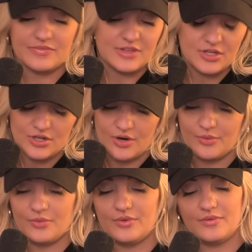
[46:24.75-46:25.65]
you
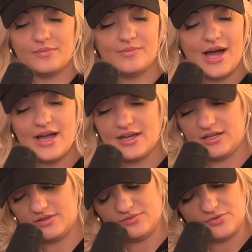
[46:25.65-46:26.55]
know,
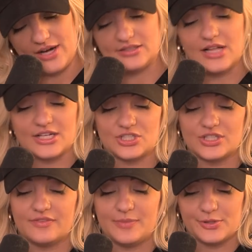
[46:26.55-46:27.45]
my
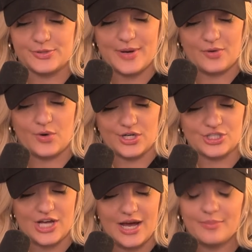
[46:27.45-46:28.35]
recollection of Build-A-Bear
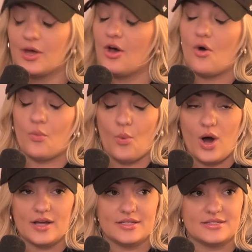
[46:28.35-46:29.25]
Workshop
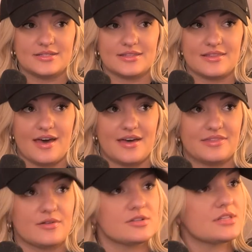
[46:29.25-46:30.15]
was
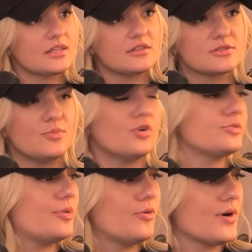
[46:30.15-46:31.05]
that there's
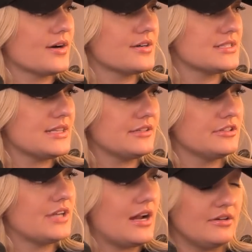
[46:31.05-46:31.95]
multiple workers in there.
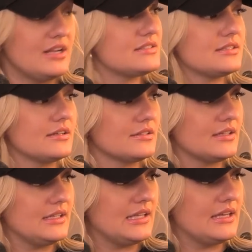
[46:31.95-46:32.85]
You're not
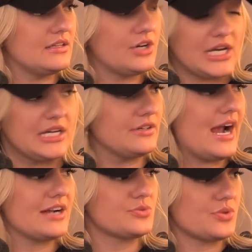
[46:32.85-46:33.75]
necessarily like going to
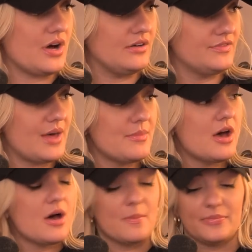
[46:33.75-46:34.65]
interact with all of them,
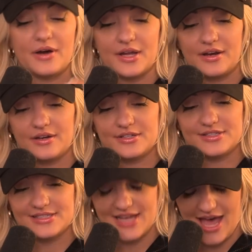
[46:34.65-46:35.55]
but
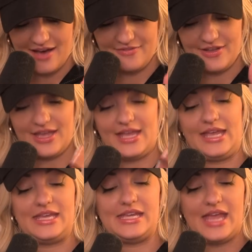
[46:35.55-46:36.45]
to have
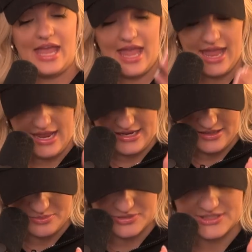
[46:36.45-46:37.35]
a
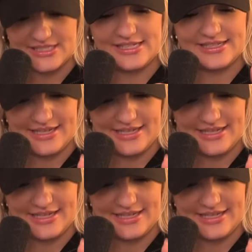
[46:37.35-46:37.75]
complete